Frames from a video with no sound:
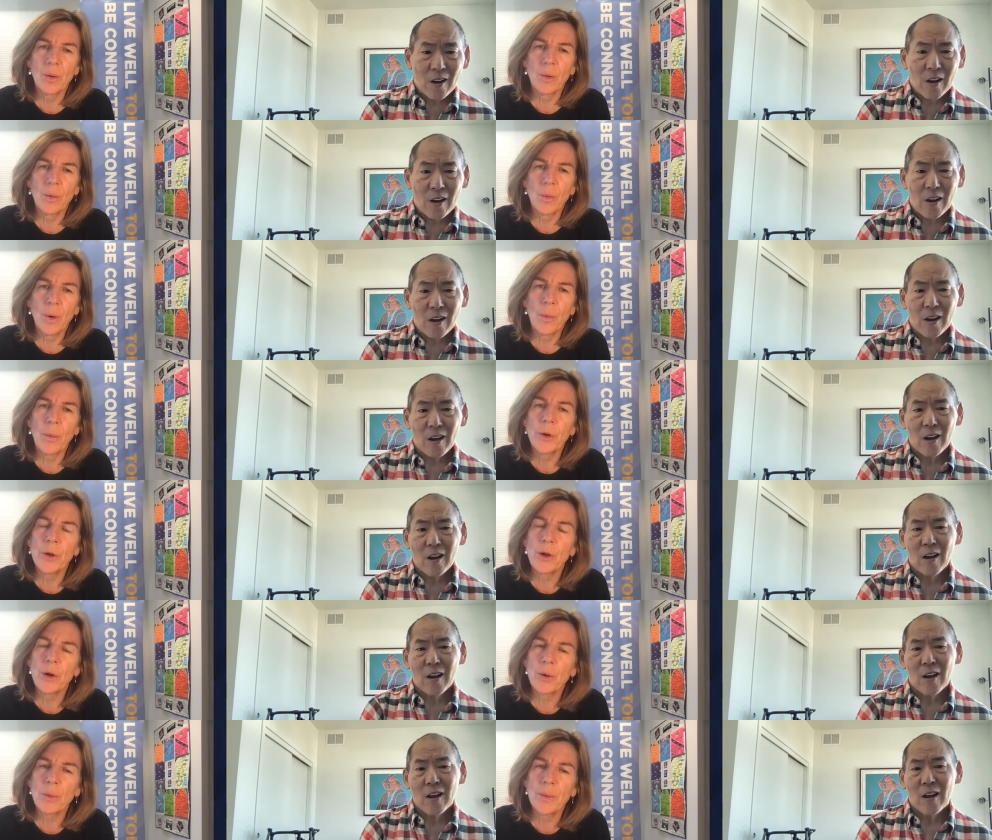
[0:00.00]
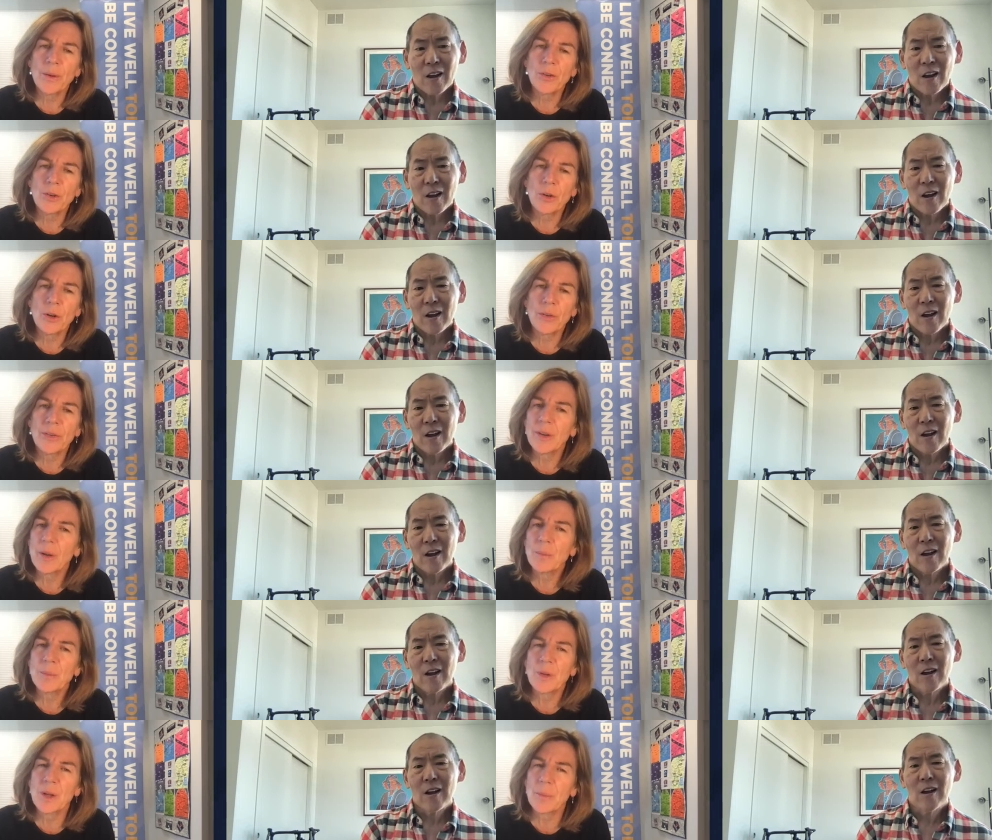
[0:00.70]
Speaker 1: what were your original
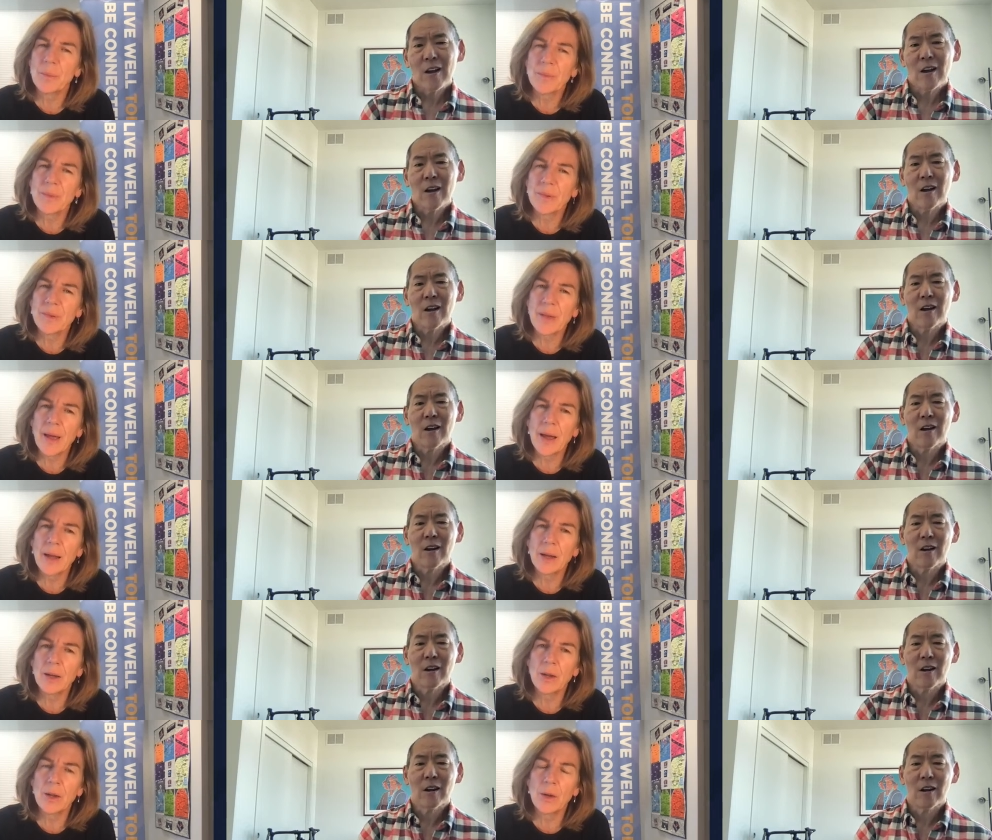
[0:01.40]
symptoms that